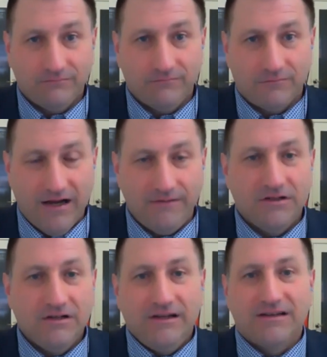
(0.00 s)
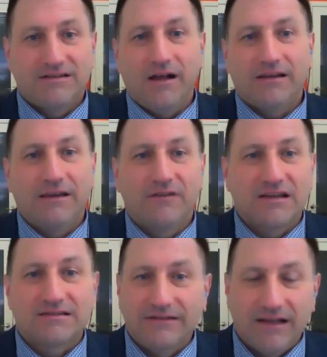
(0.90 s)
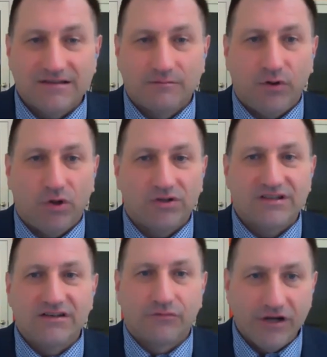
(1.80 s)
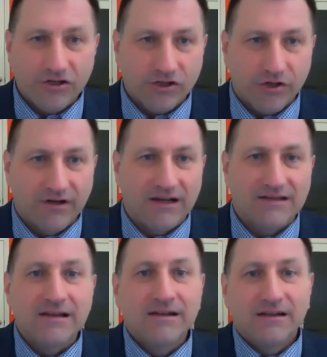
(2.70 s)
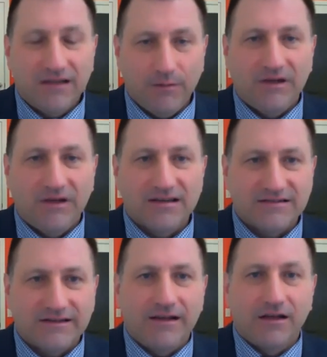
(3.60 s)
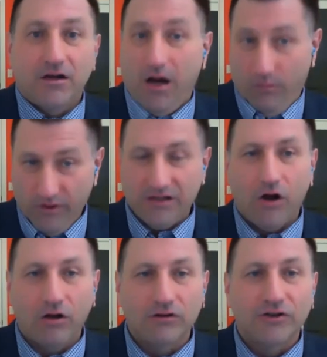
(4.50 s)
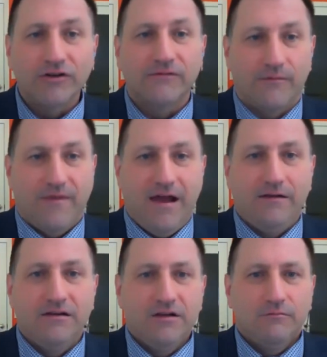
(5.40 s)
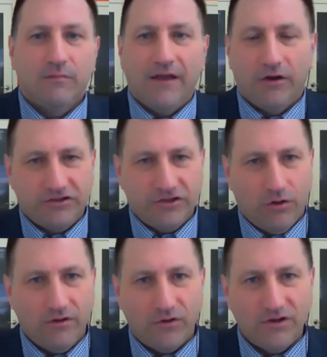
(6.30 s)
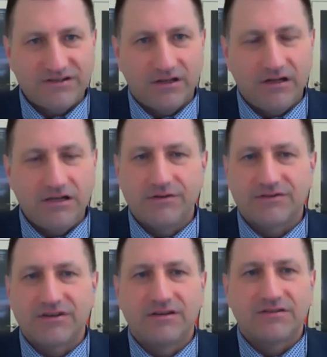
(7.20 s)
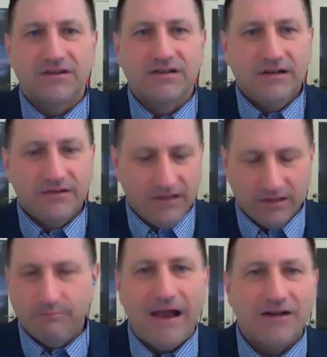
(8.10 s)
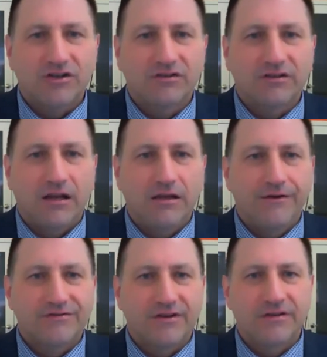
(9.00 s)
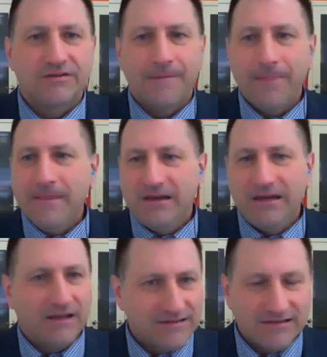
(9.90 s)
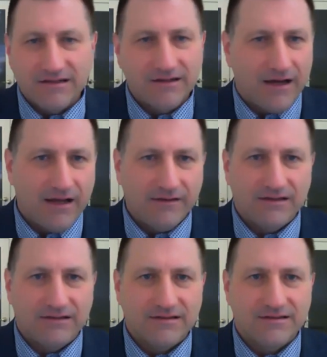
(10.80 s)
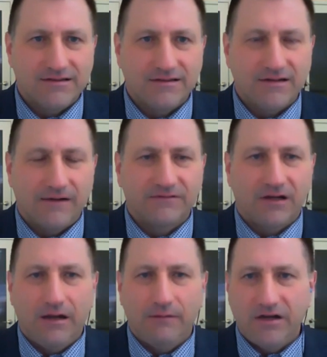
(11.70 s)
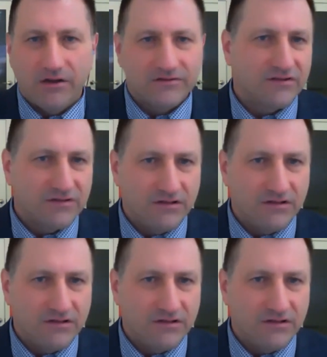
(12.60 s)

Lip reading: right? He's not giving us the nuts and bolts. He's reassuring us, keeping us steady and calm. We can all learn from that by the tone of voice that he uses, the compassion that he uses. He doesn't deny that this is a tough time, but he also,